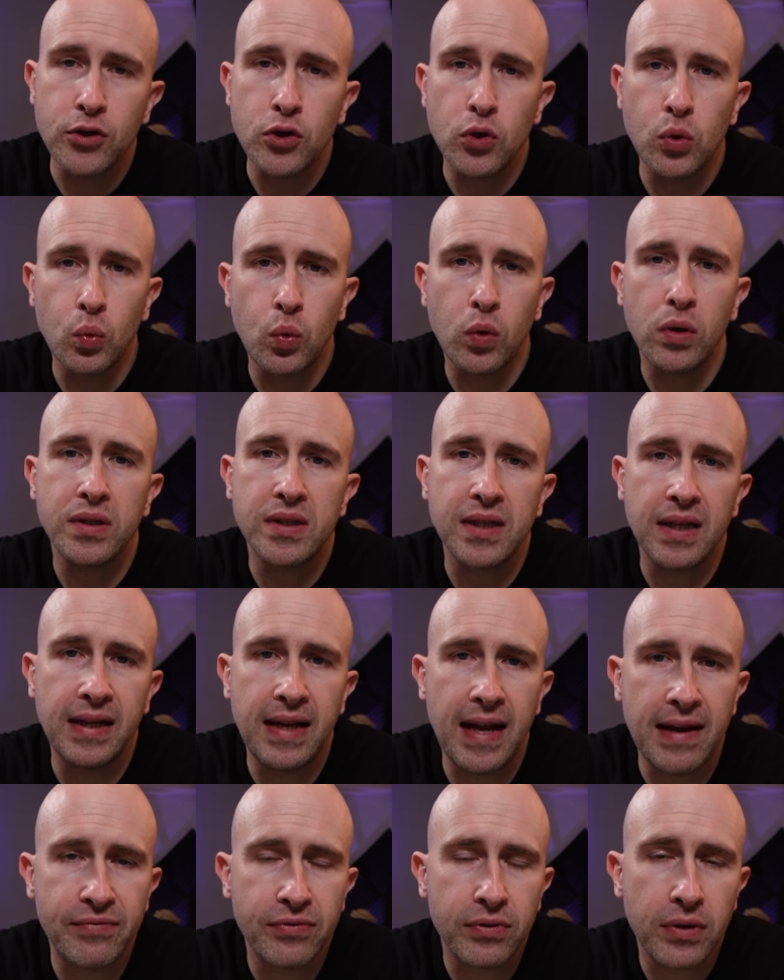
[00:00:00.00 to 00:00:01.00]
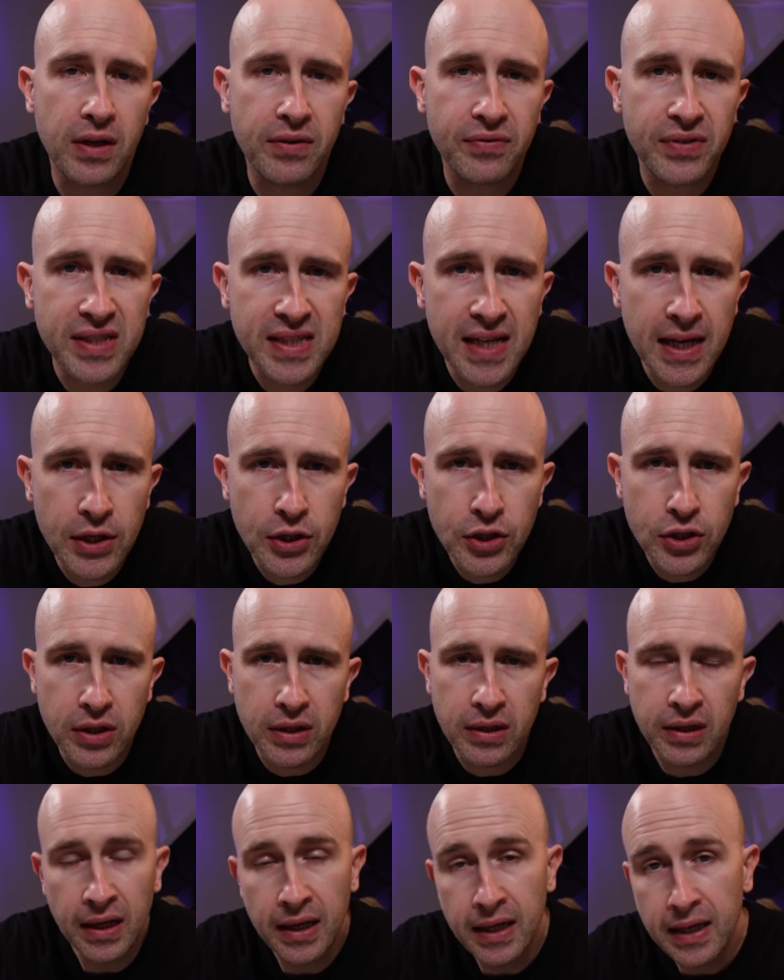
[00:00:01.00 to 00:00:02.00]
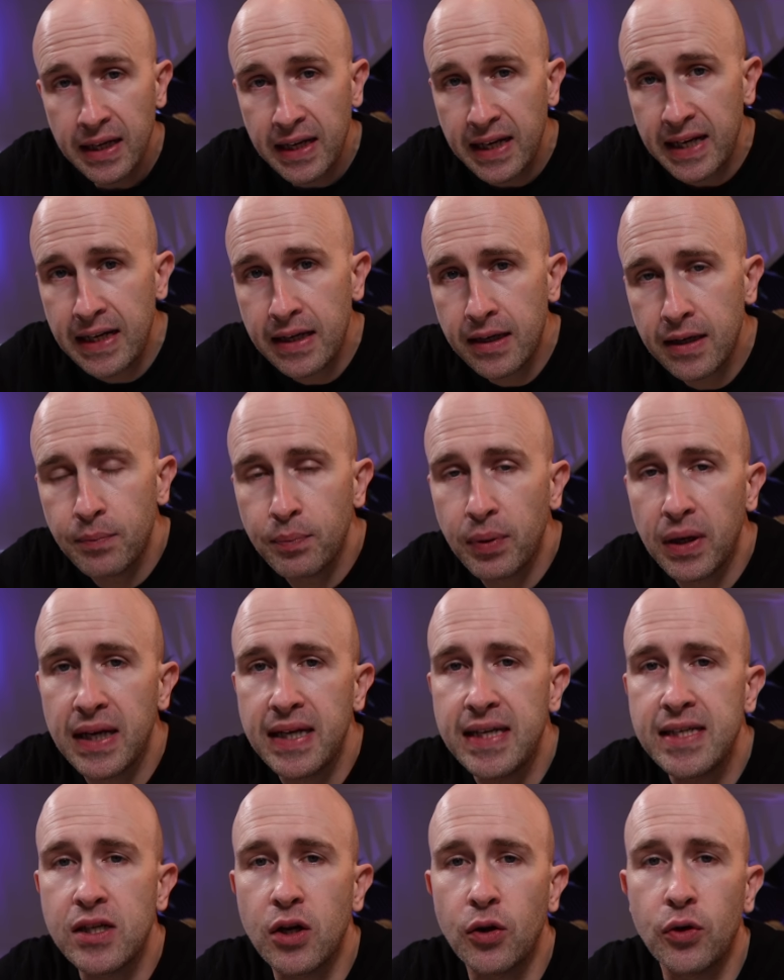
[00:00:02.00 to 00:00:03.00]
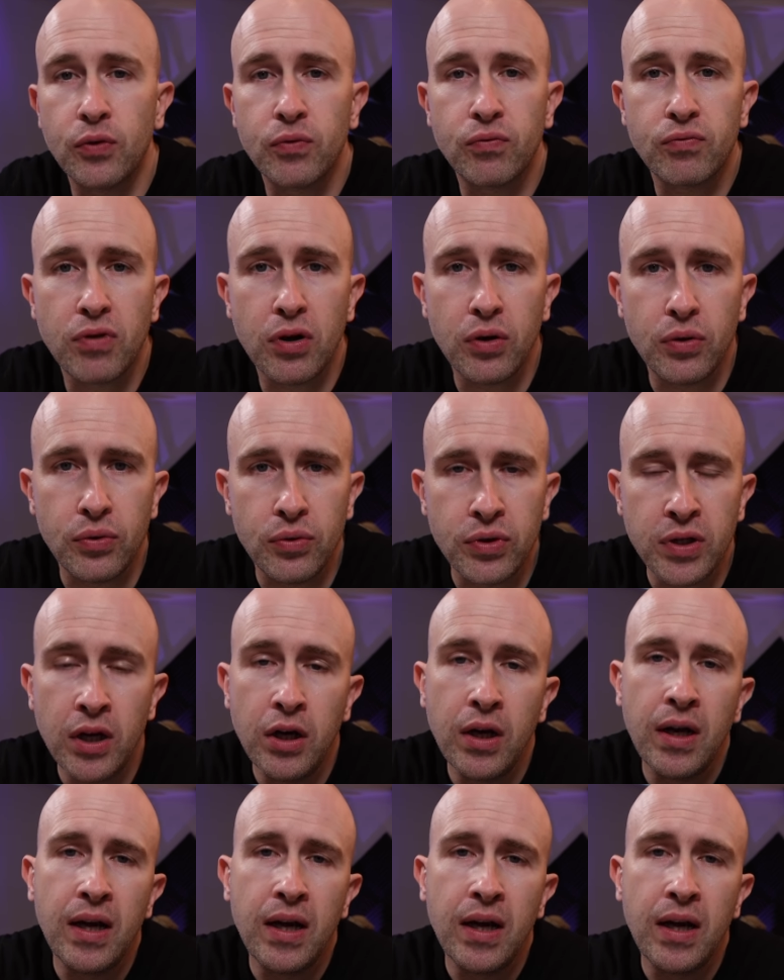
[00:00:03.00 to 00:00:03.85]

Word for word: to what level of attention he had placed on the road